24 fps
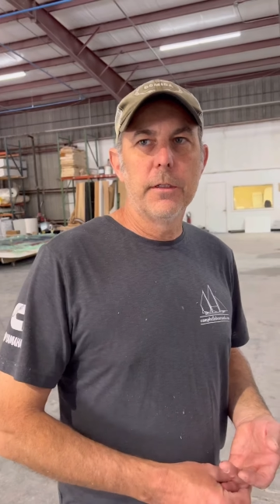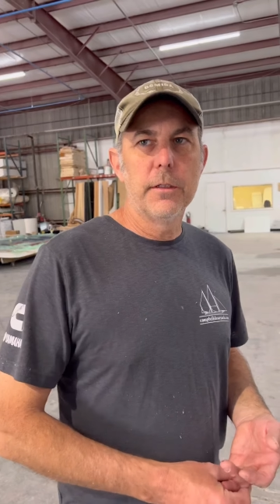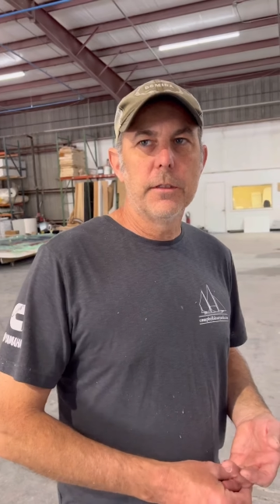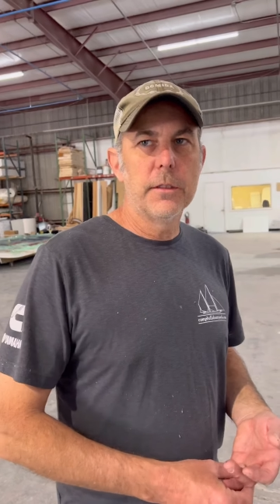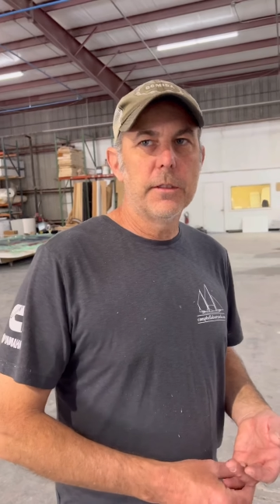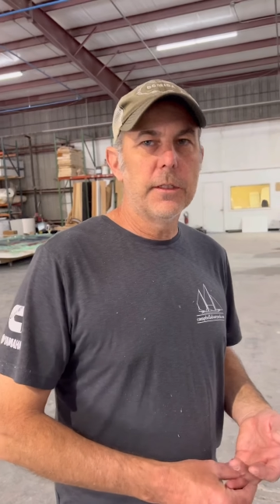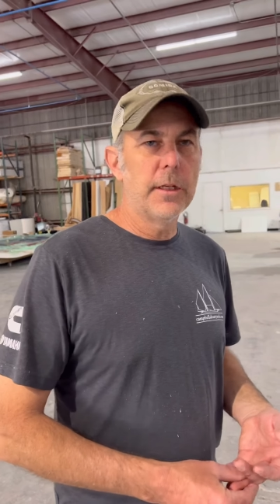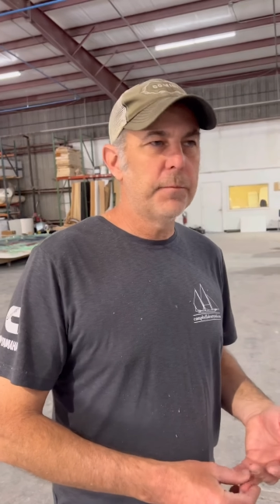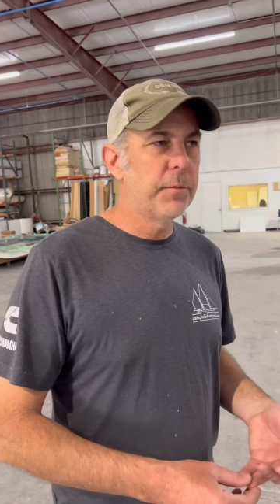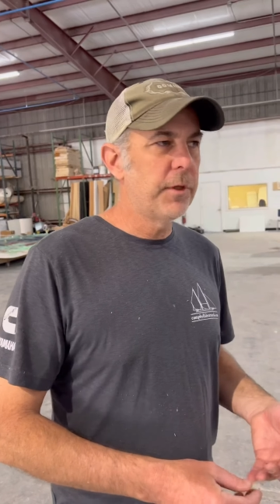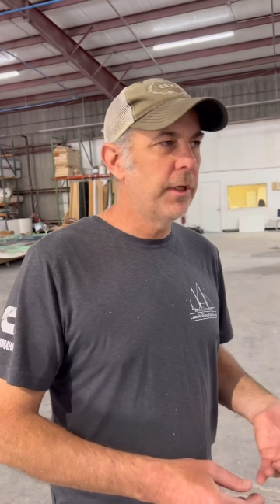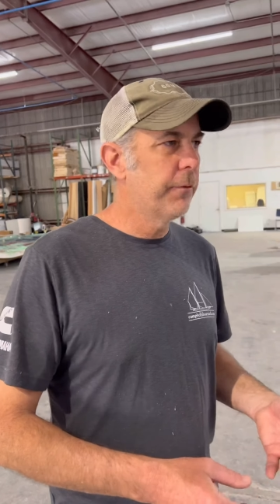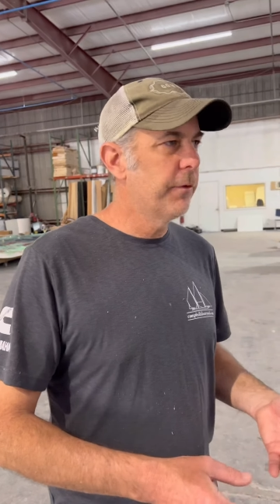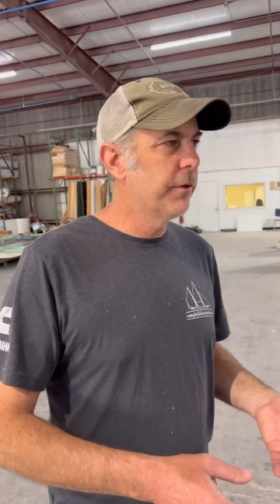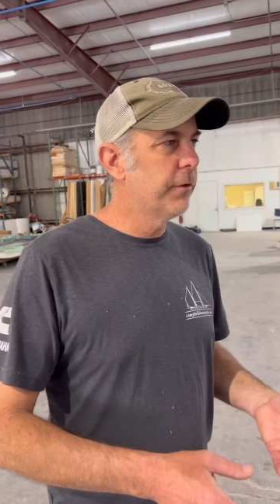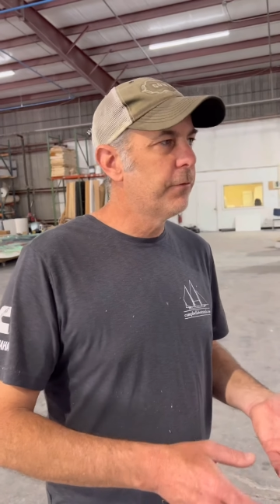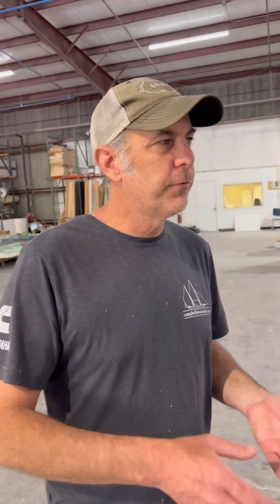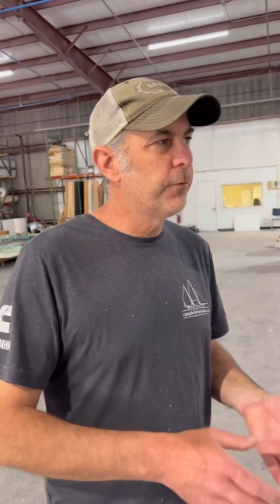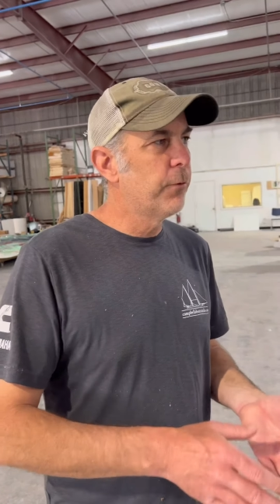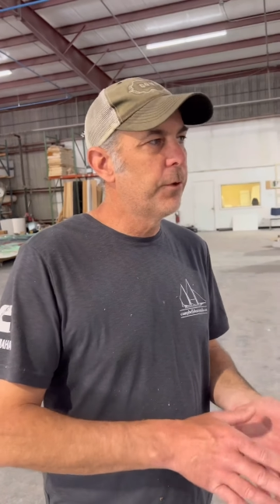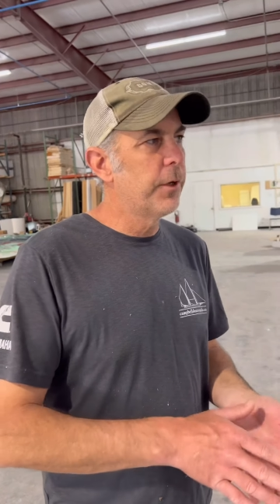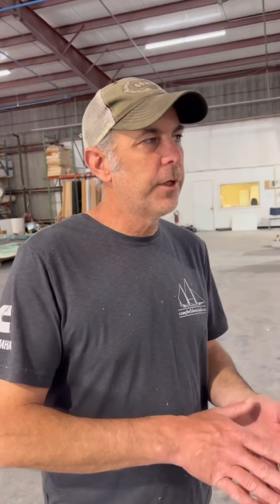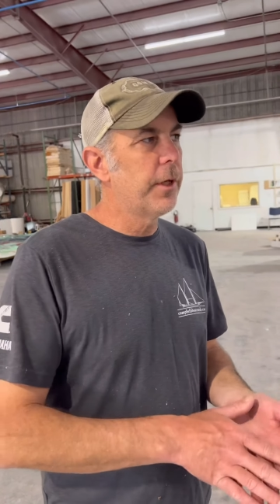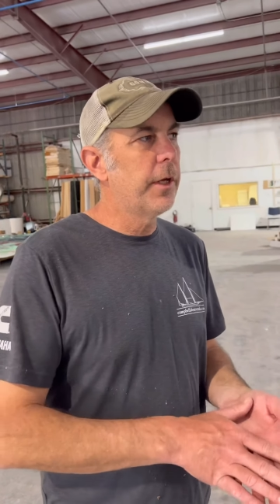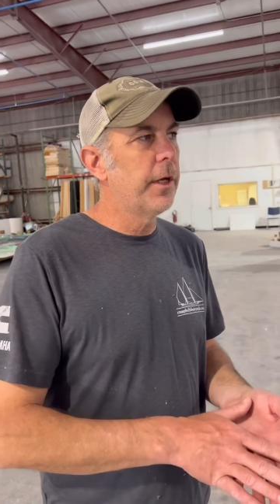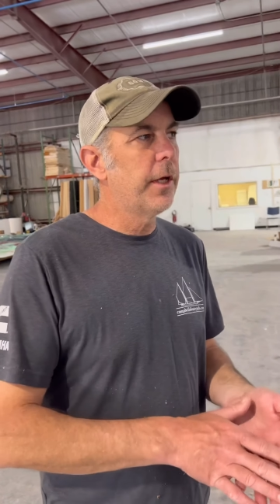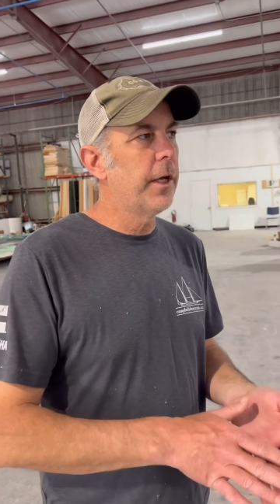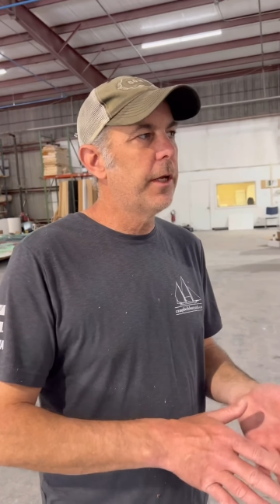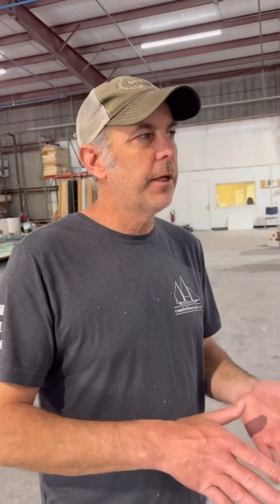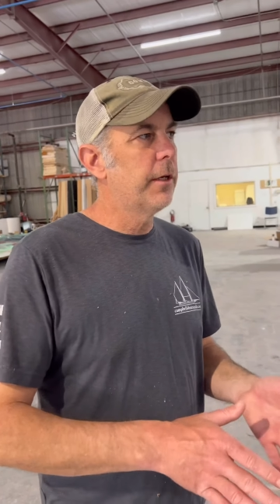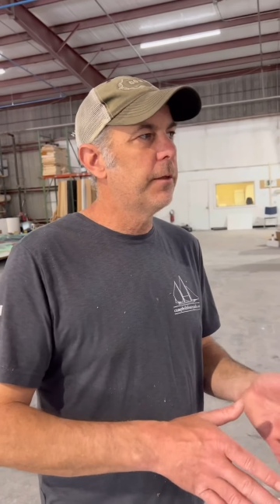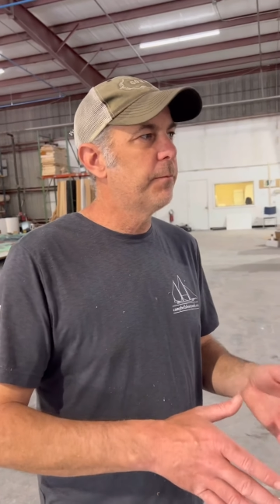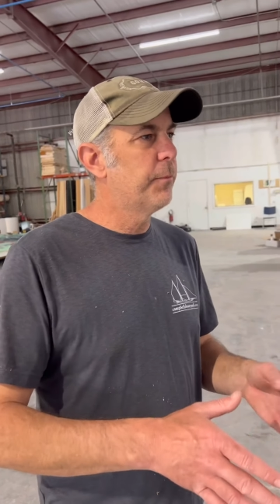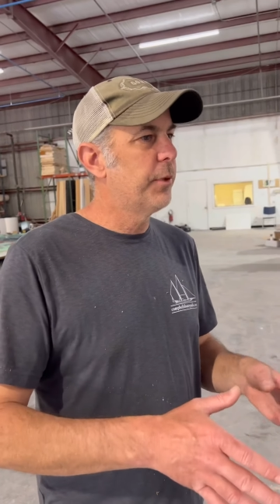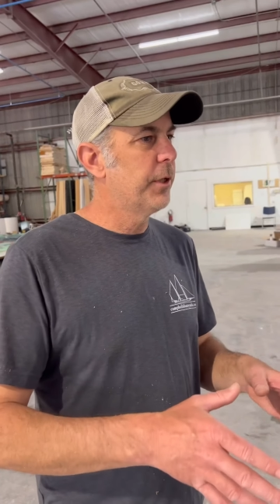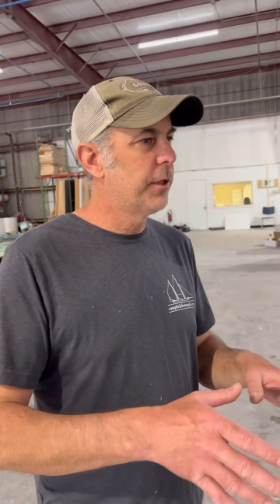Same thing with the
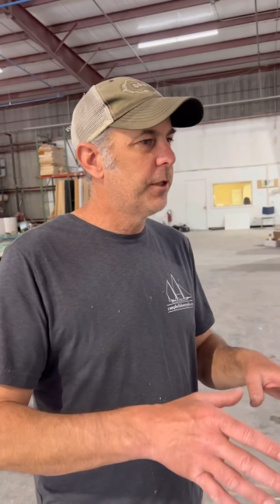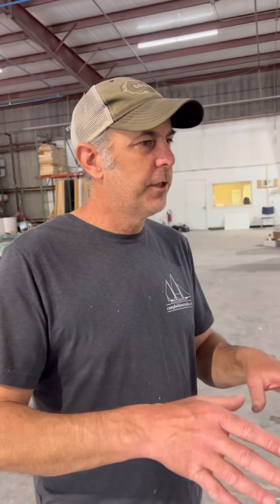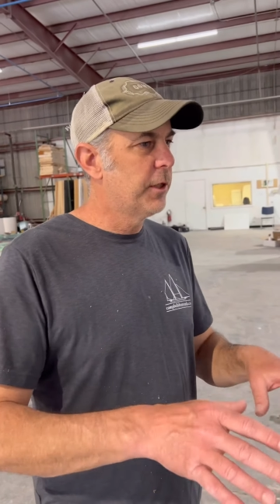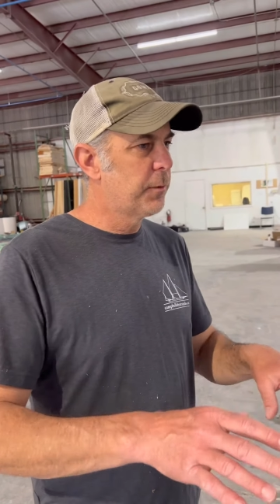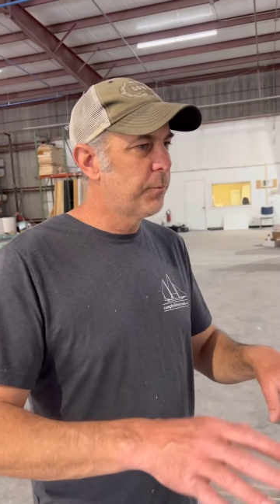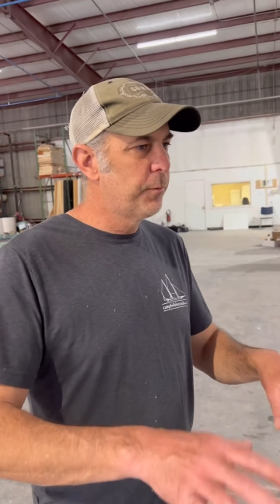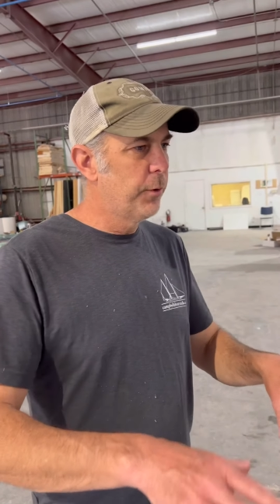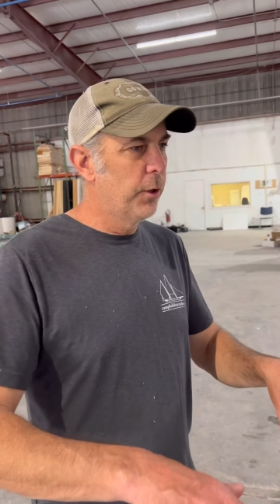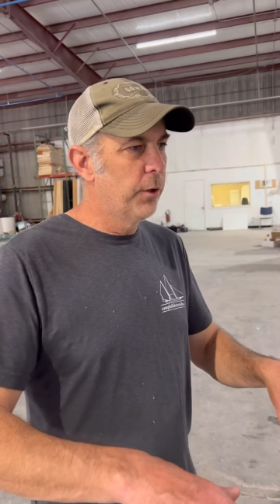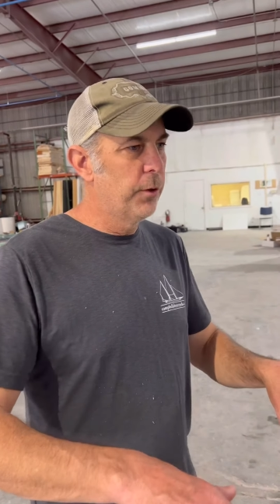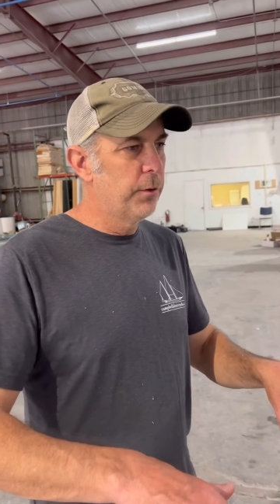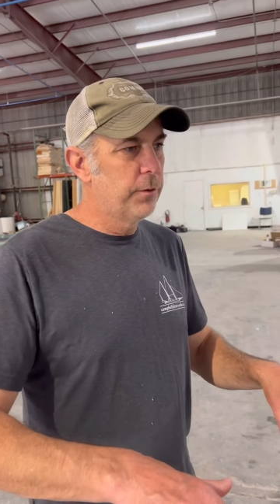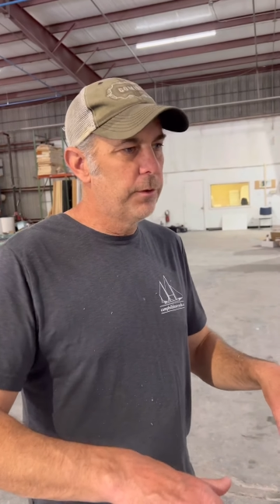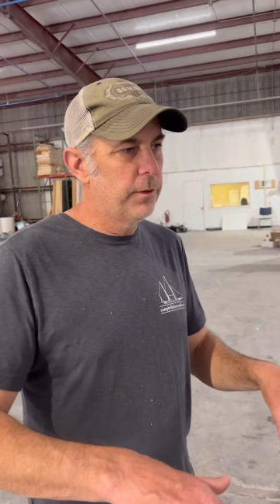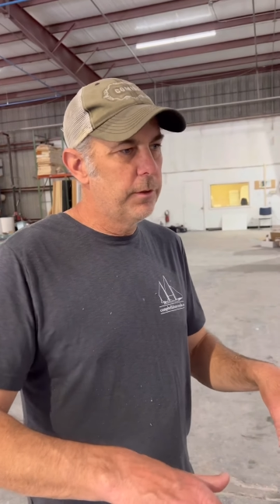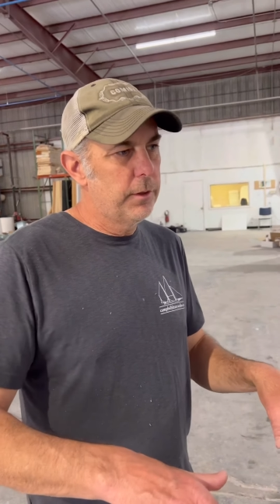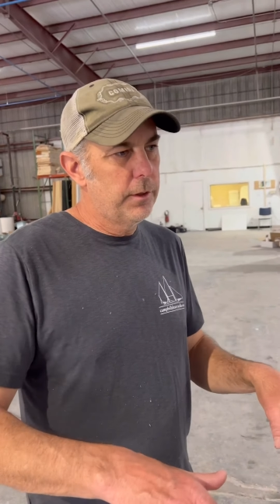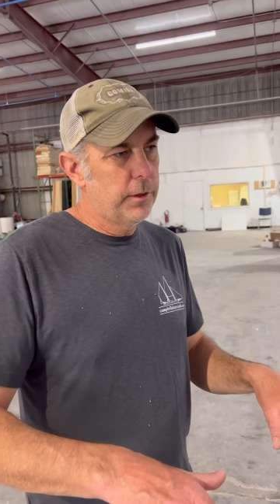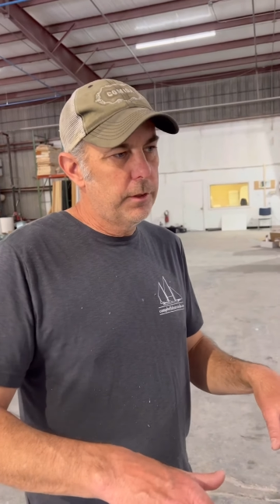48. But this boat,